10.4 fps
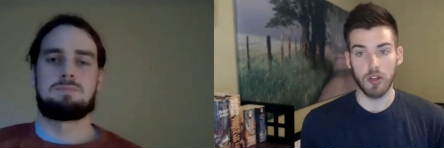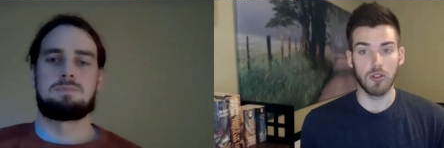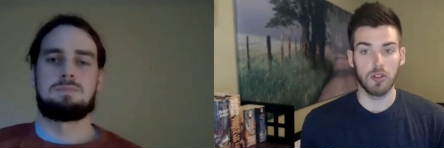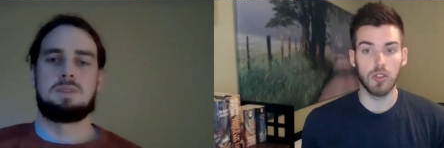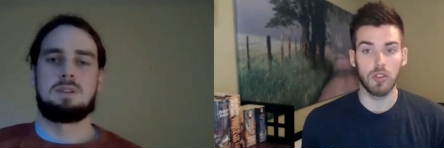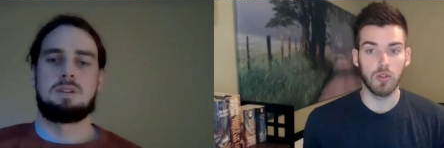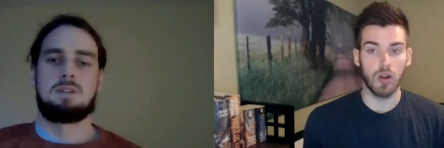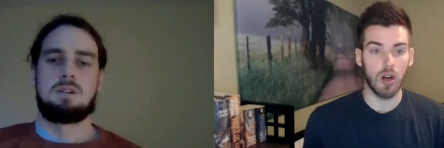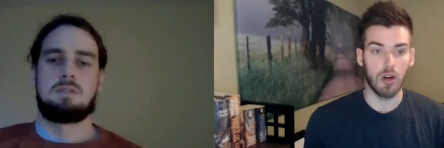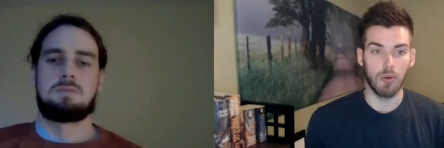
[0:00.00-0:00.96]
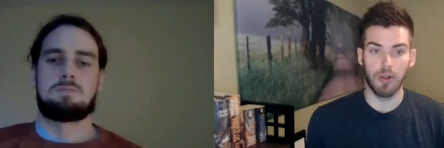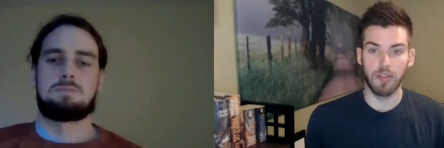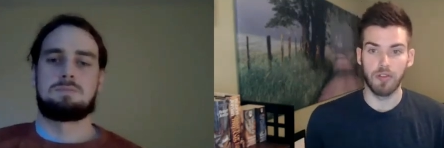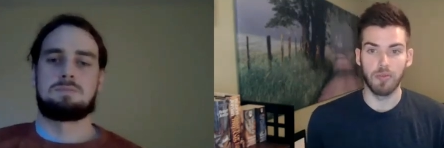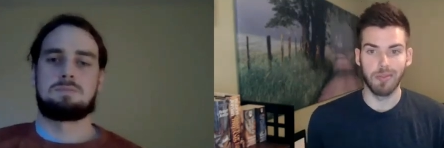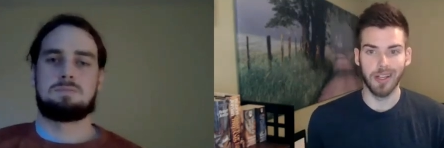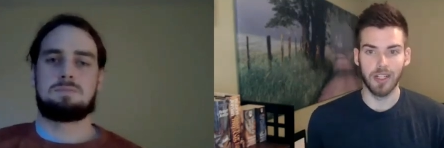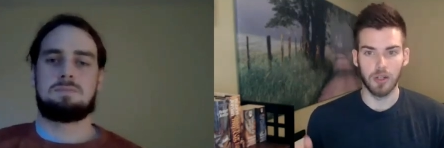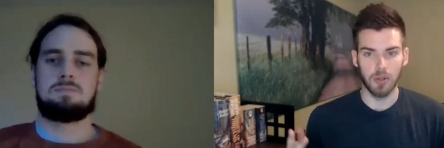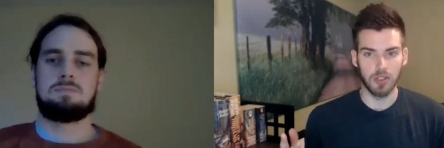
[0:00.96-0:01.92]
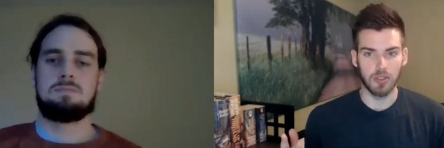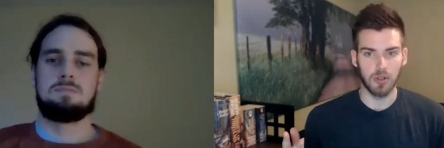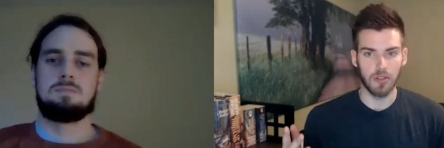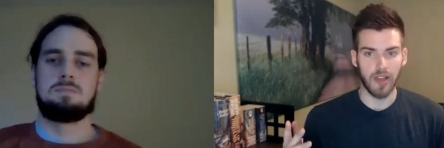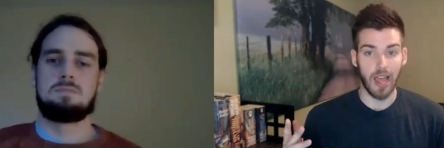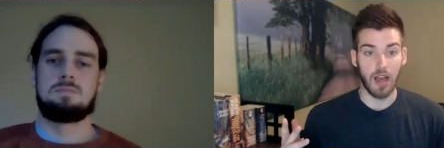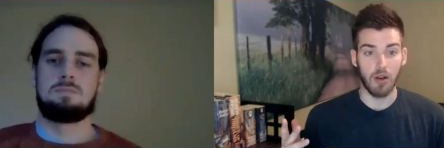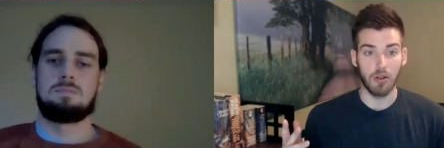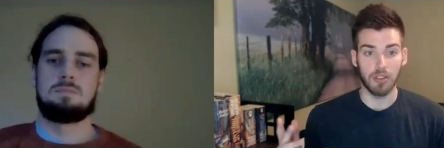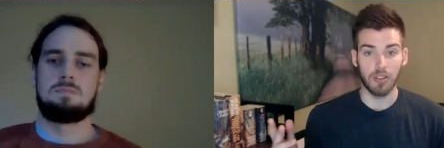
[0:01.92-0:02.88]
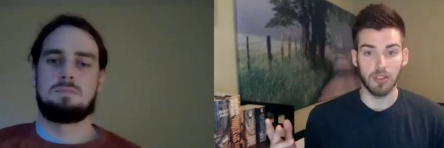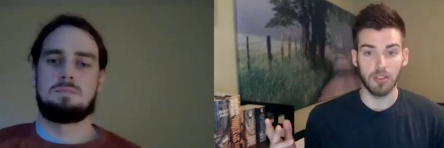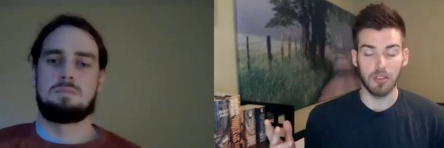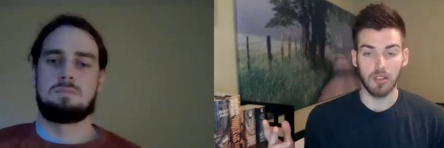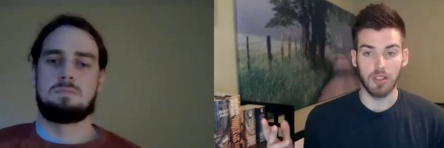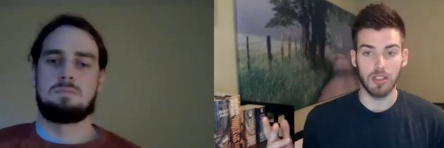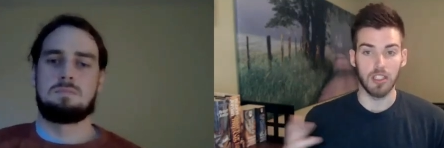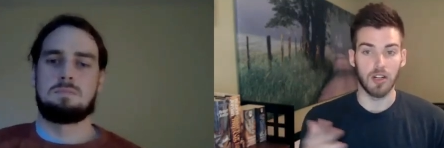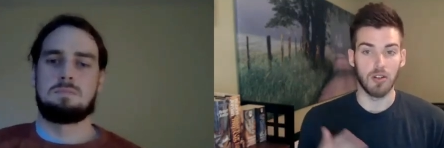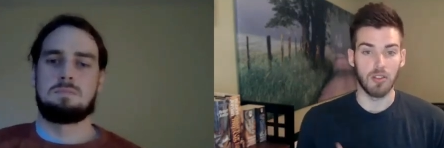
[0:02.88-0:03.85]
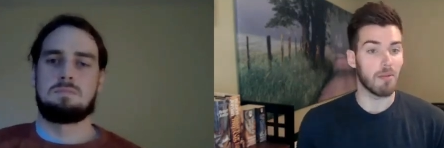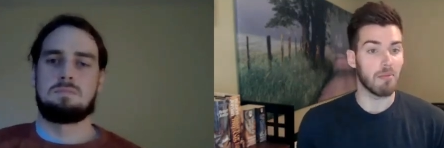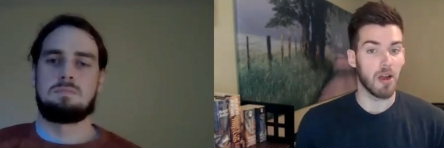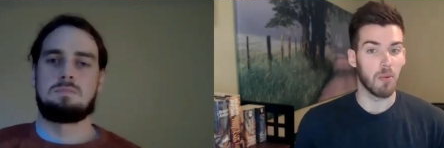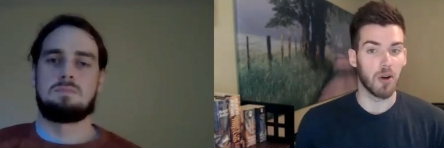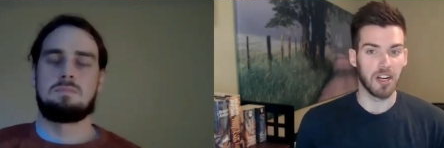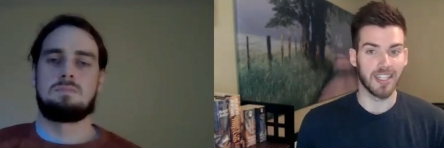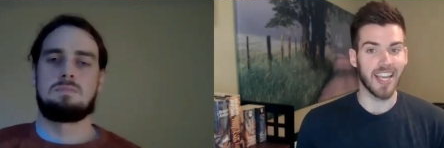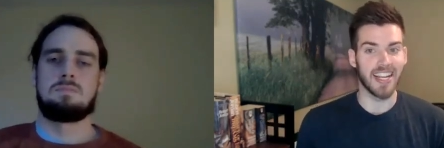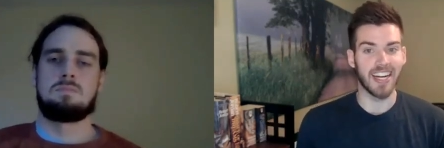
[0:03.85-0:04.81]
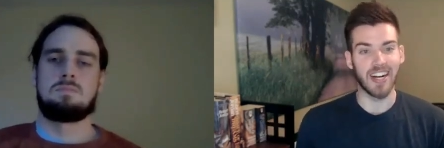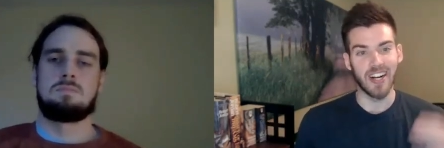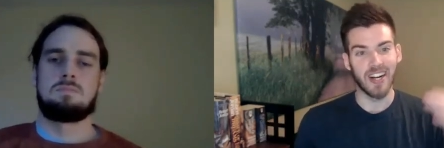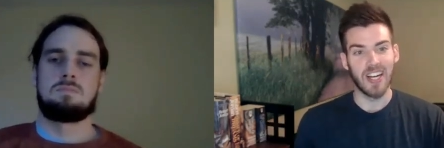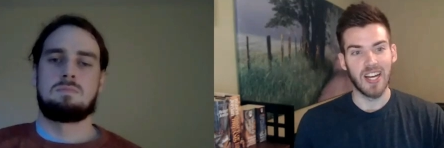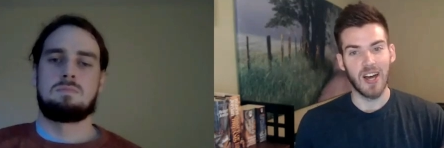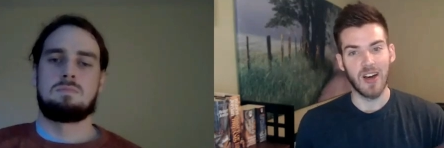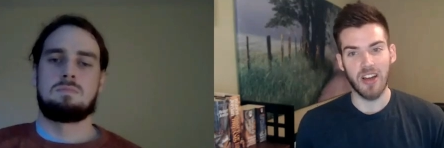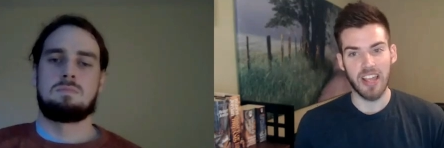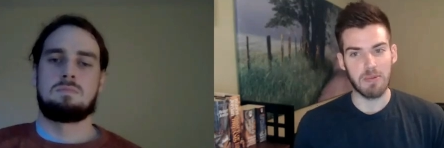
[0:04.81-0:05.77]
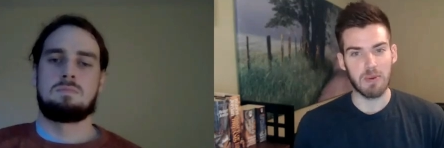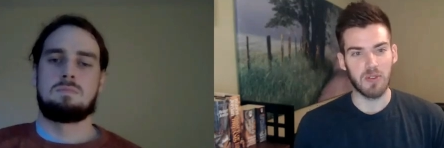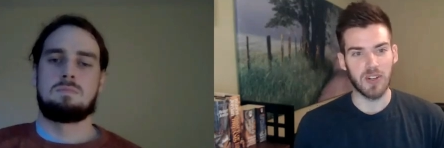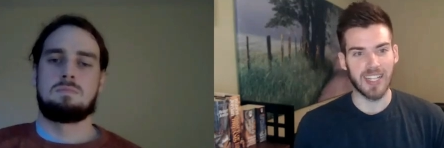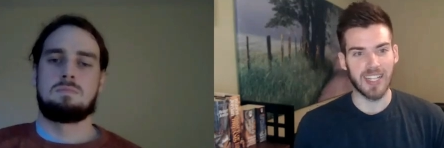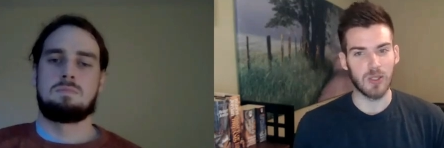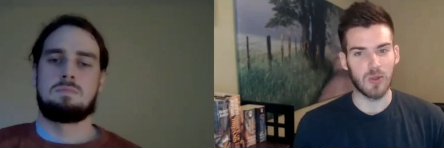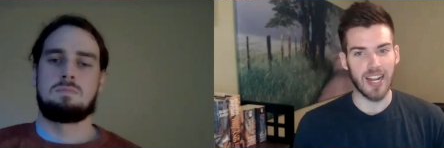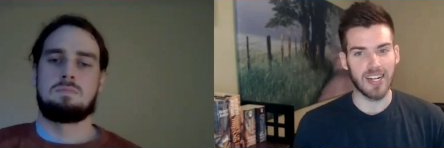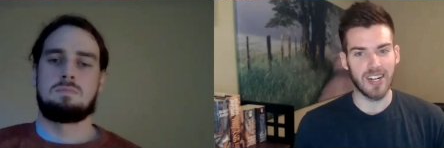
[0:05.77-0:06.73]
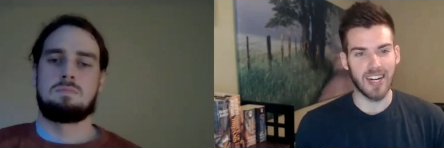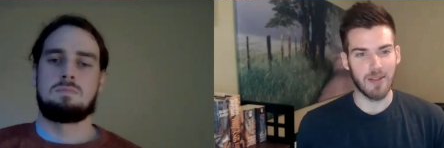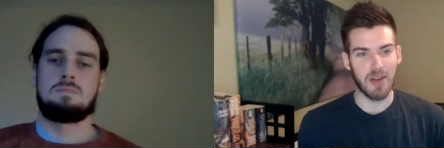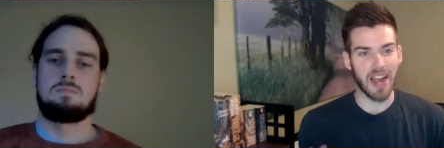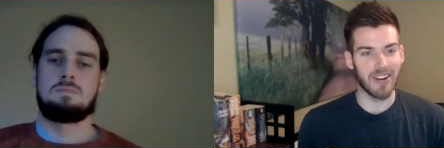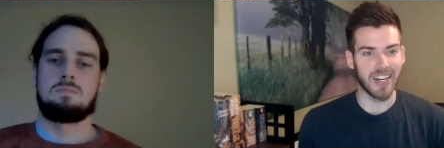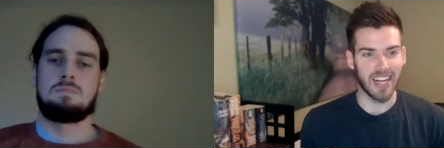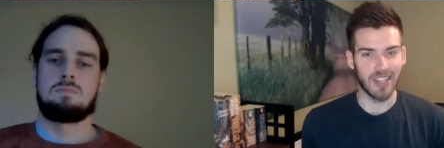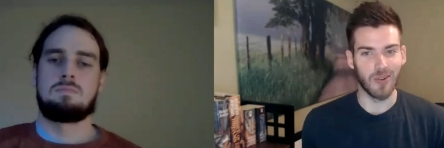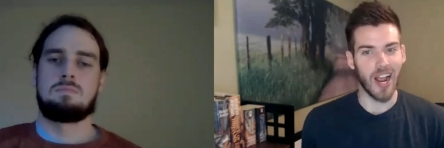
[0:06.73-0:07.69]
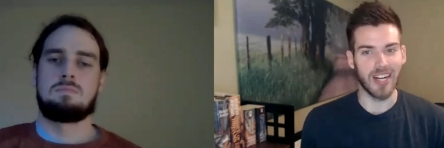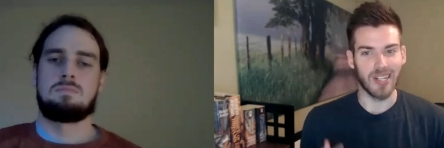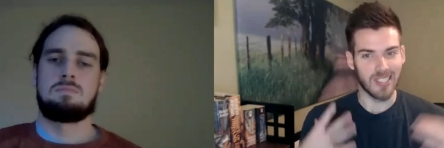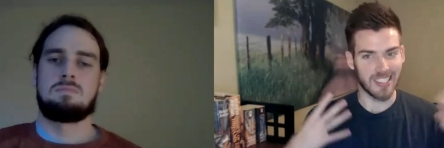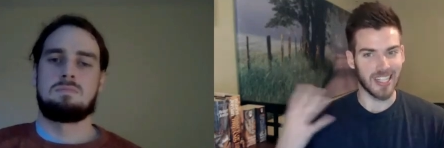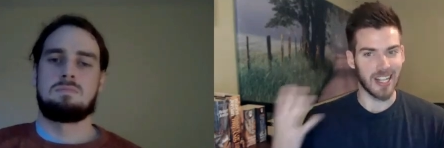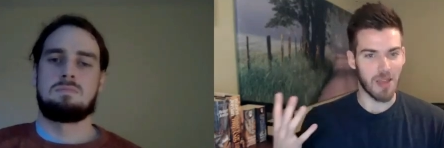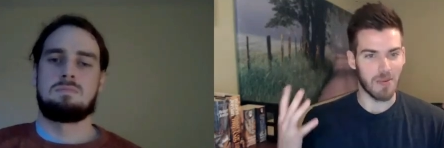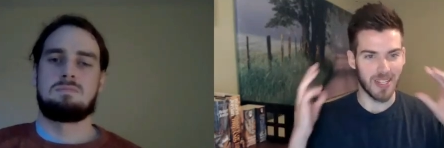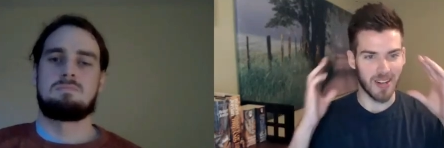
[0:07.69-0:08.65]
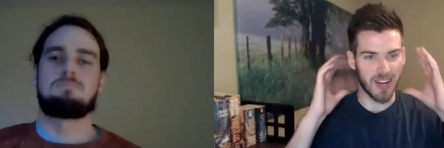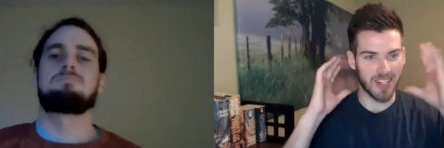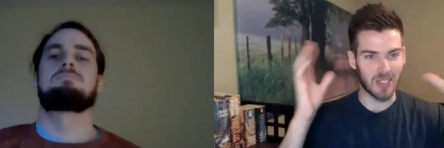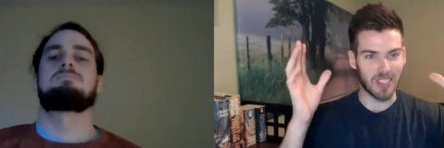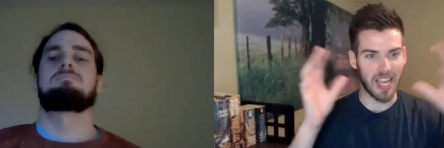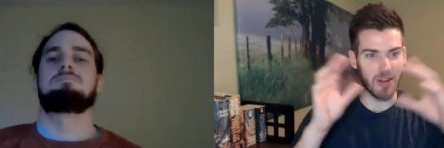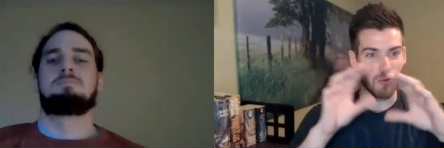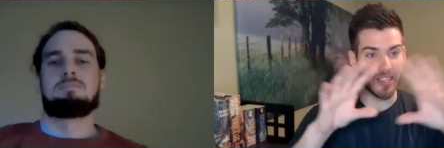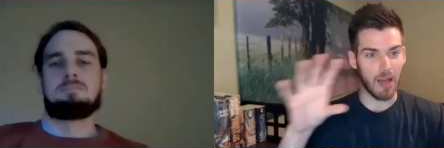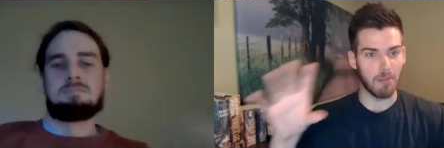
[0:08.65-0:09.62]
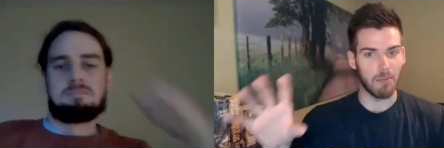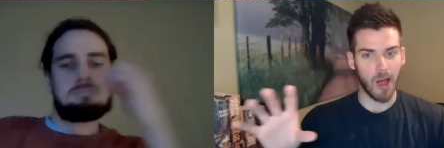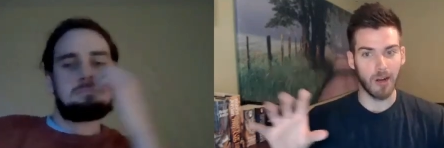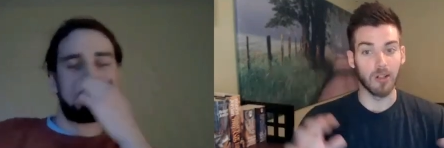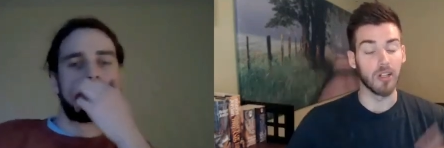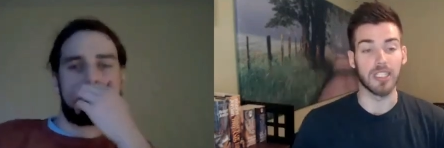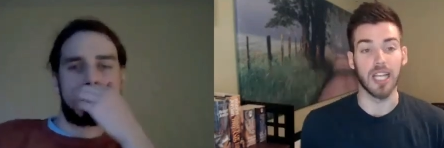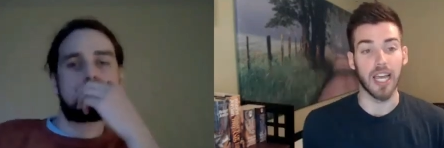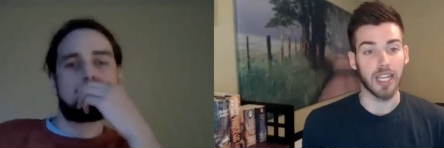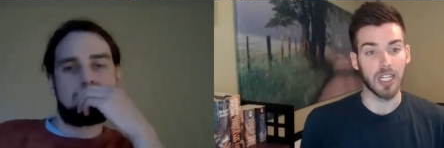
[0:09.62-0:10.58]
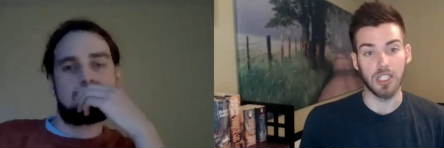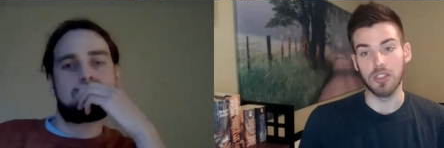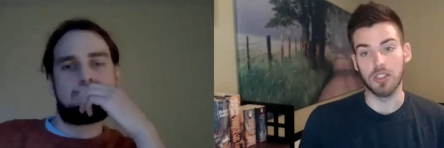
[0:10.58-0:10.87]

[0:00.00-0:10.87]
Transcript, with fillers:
Speaker 1: those who aren't really familiar with sort of how you know that might work, they hear oh hey i'm a freelance writer and i'm hiring other writers and they maybe don't understand what that model looks like can you